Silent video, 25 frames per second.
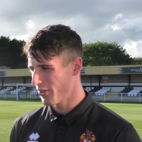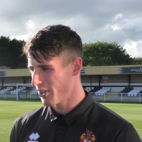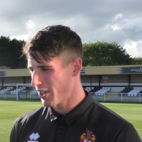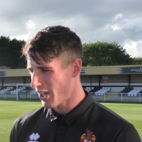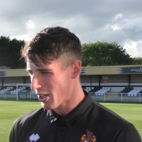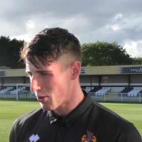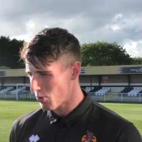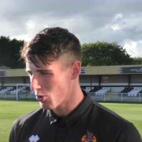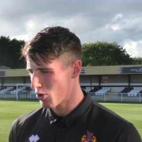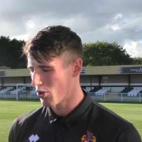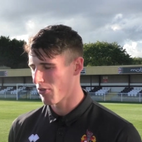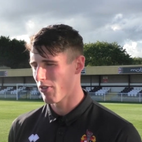
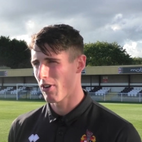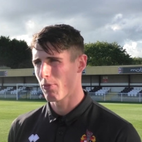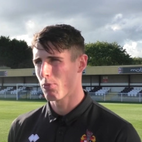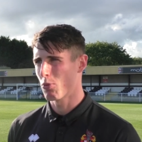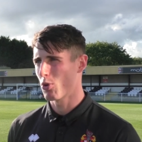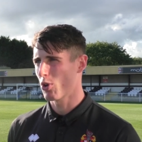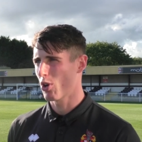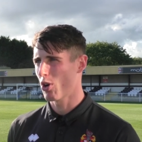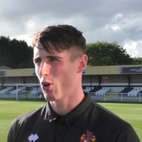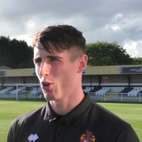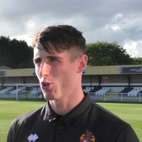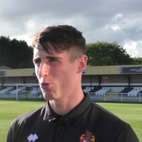Yes, we should have had
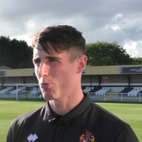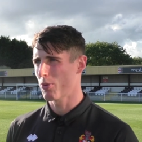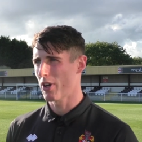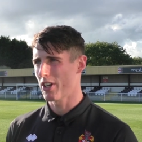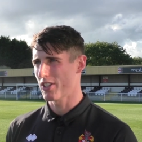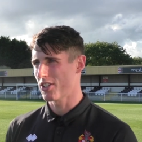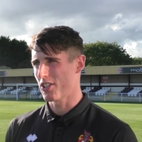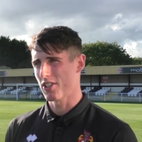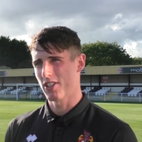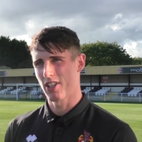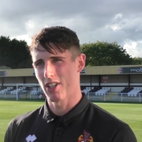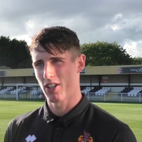more goals. But
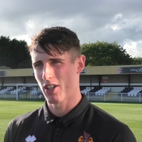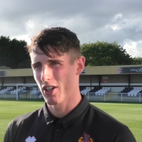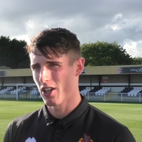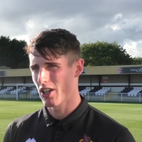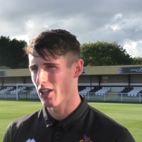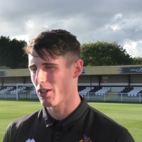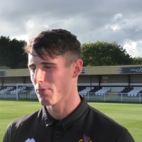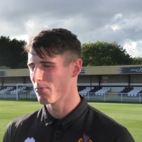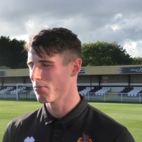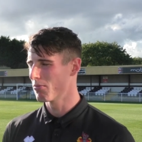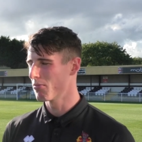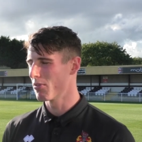as I said
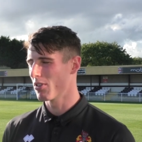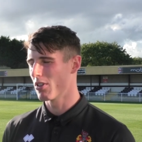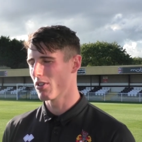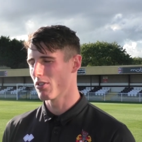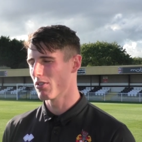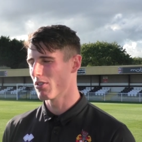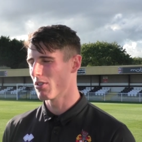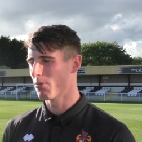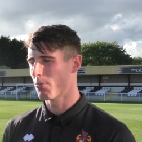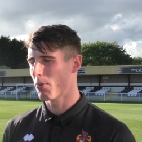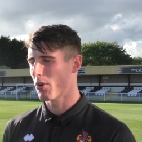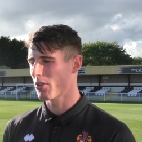earlier,
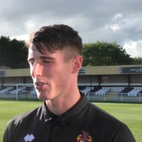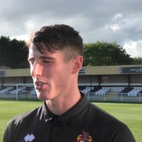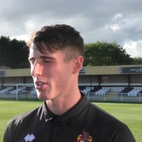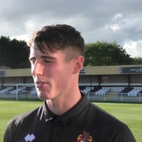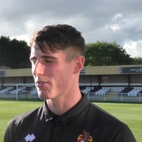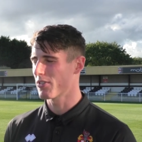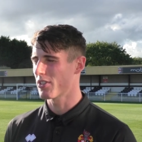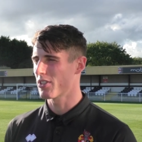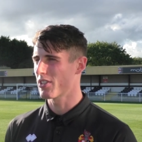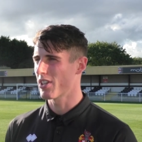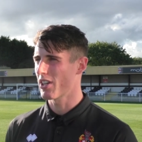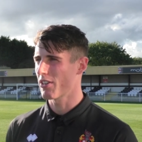the
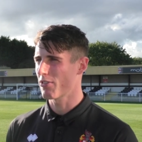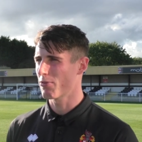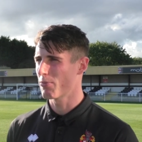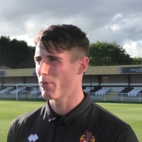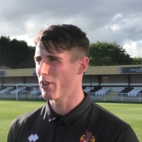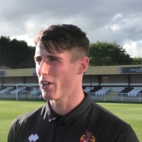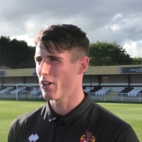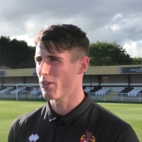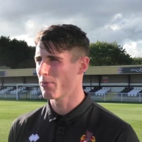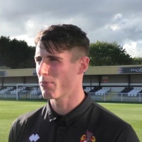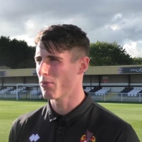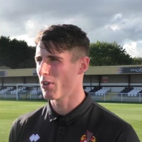positives to take
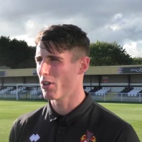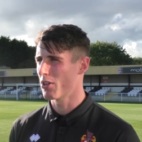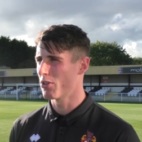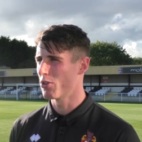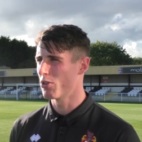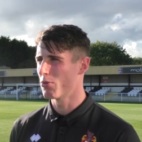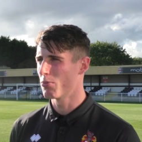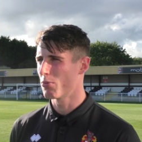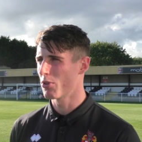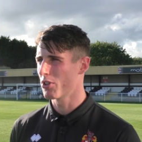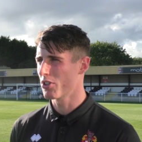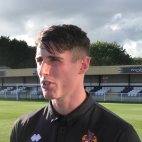from it are
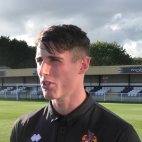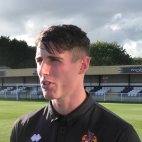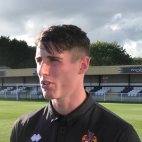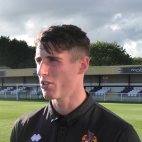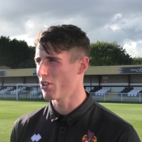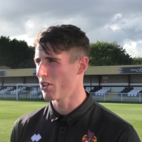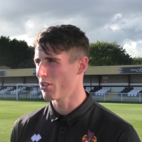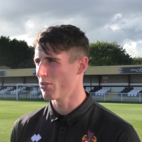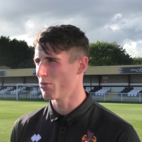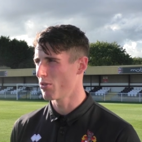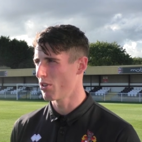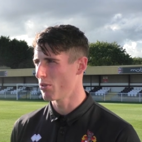numerous.
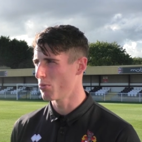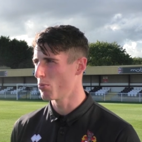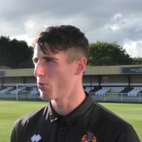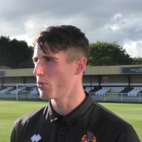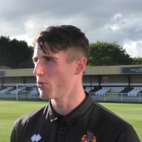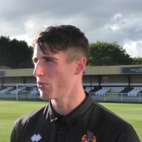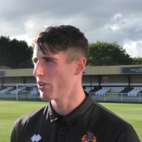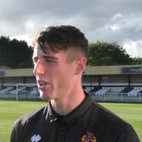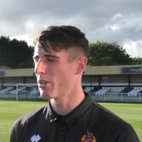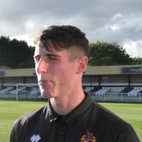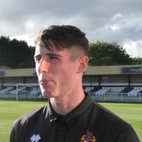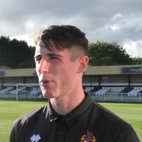And
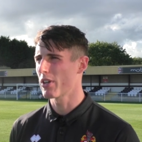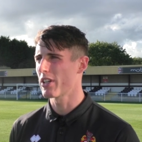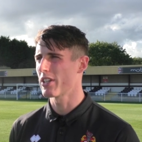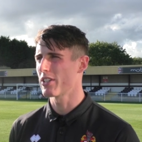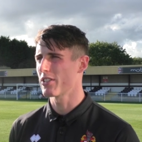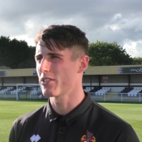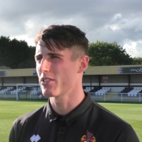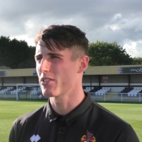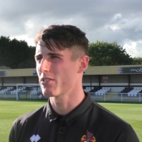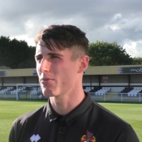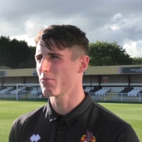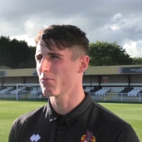we're really
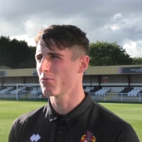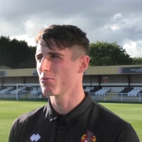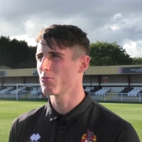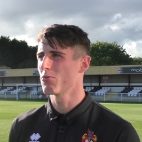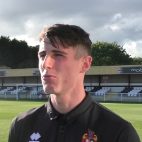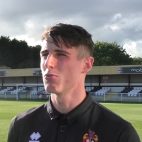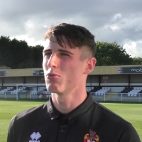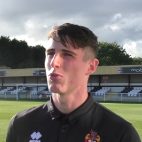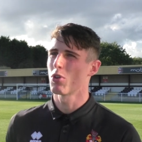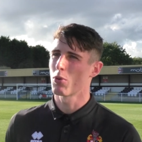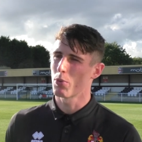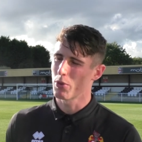pleased,
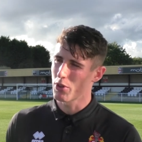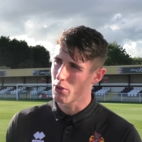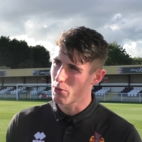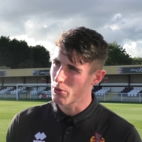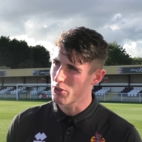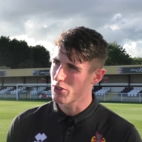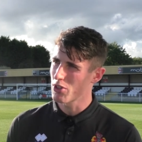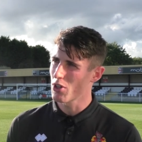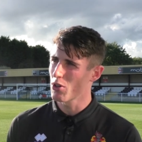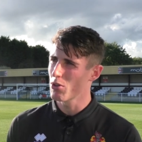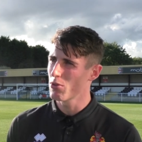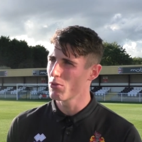not with the
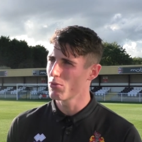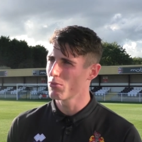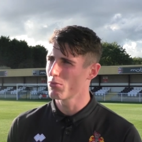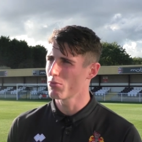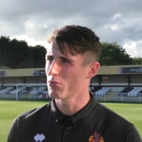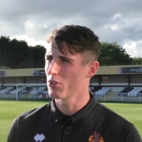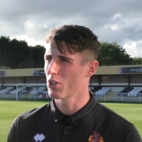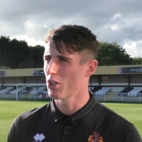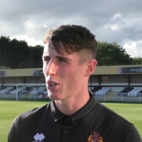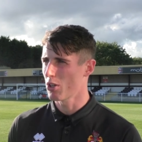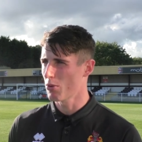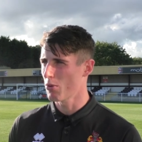result.
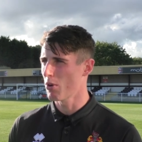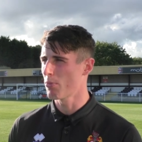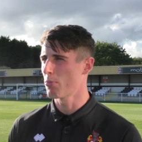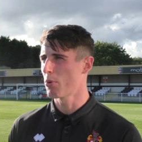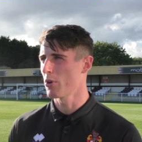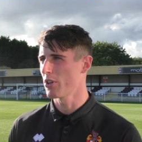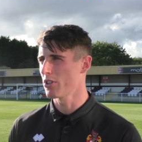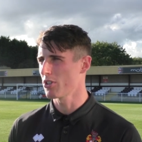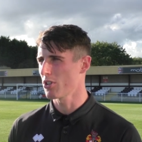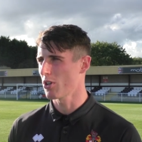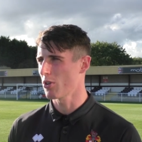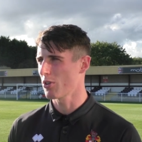You know, a
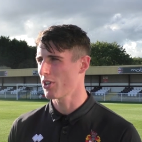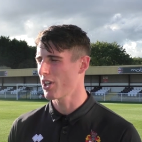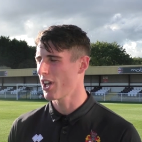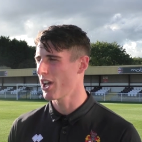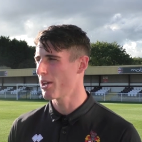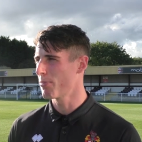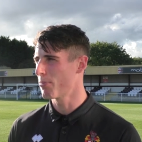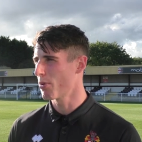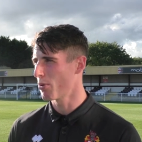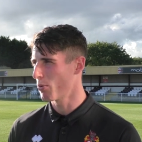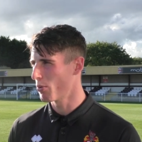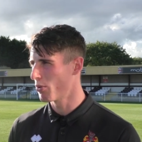point's
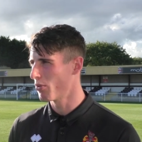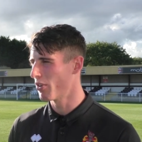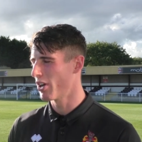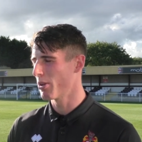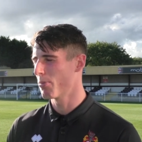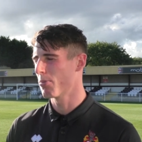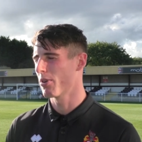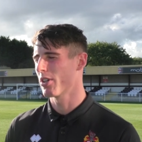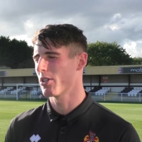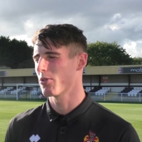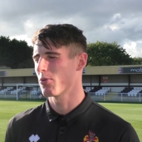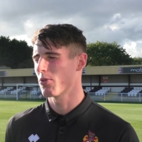okay, but we're
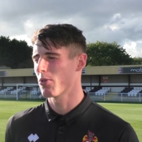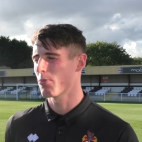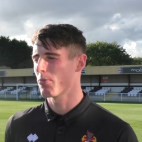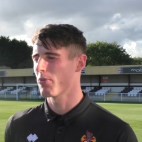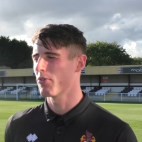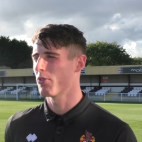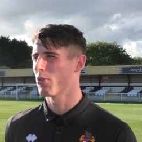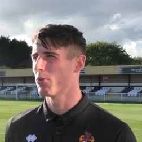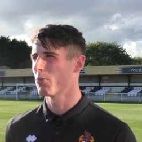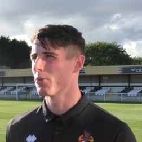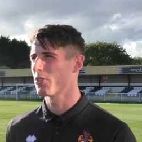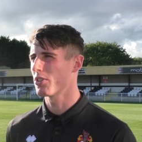really pleased with the
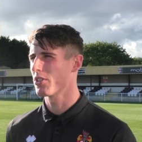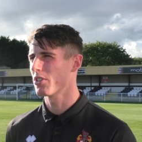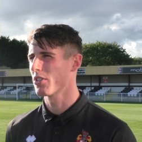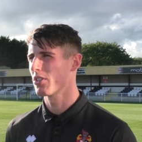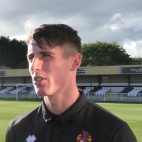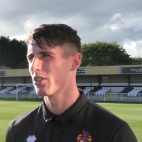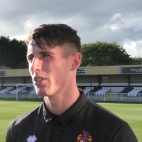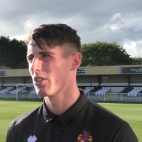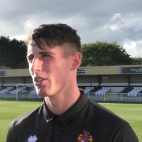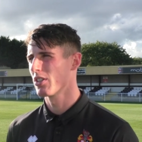performance.